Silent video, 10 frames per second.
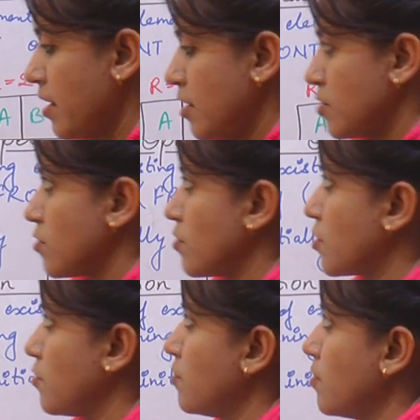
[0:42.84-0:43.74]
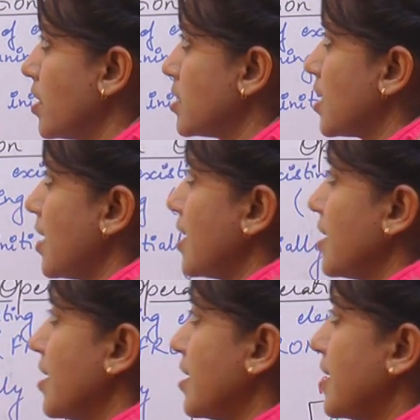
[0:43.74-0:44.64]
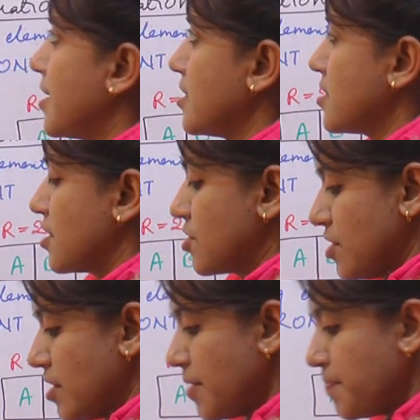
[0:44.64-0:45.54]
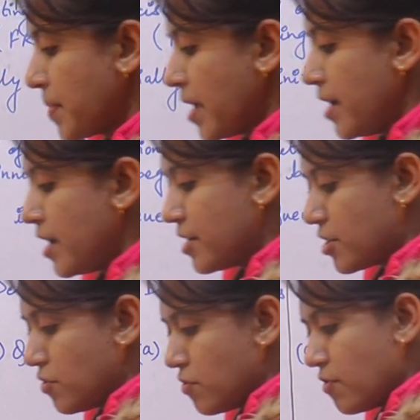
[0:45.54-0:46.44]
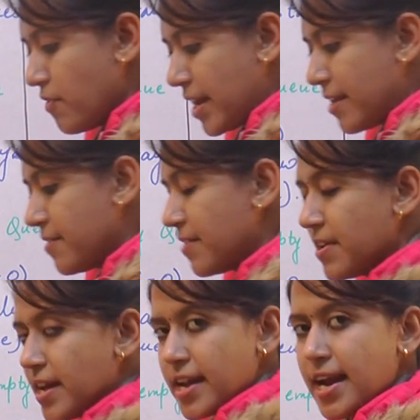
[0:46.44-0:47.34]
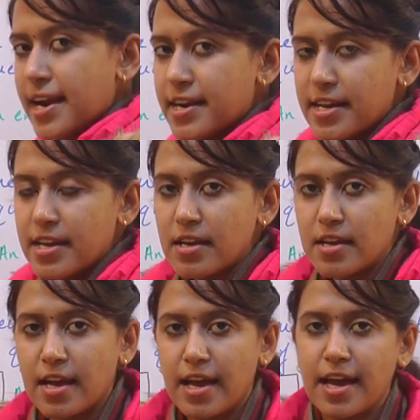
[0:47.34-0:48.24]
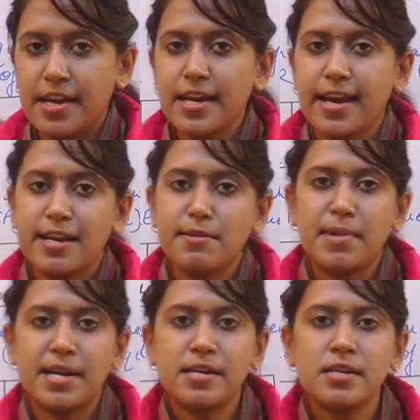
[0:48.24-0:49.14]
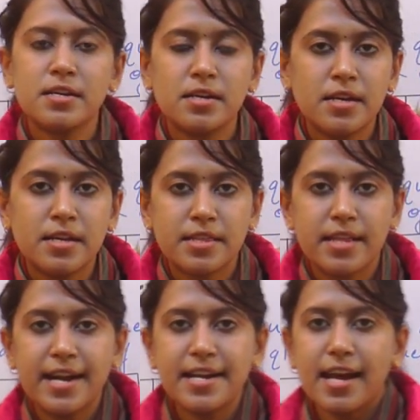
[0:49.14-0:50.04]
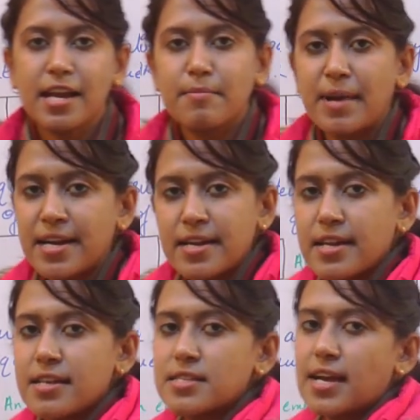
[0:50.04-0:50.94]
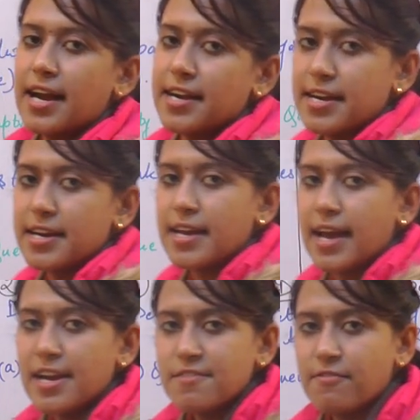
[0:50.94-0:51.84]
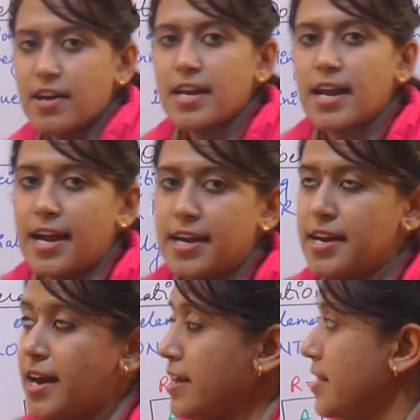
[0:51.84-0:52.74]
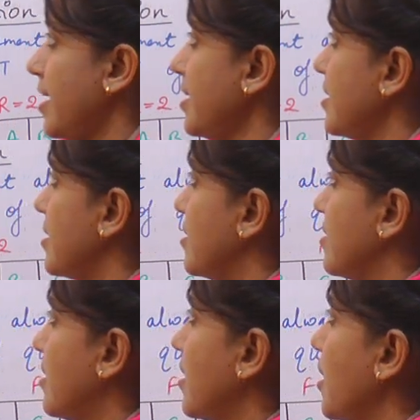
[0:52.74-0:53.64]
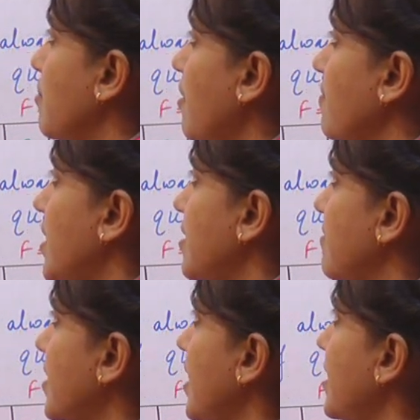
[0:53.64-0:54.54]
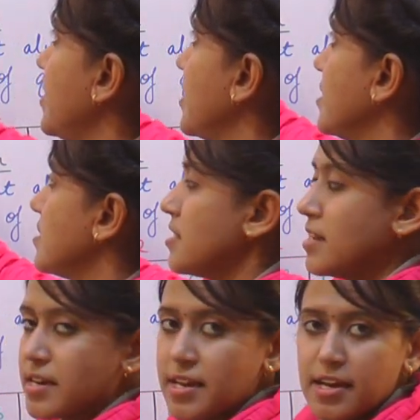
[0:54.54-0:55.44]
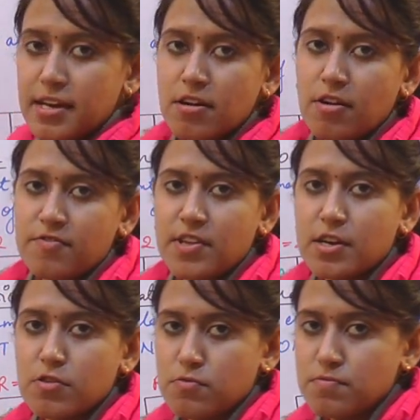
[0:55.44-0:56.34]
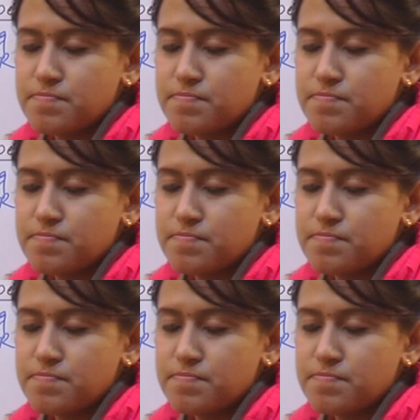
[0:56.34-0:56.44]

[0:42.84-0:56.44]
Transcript: So queue is a linear data structure. In queue, whenever we are adding any element, that element is added at one end, and that the name of that one end is rear of the queue,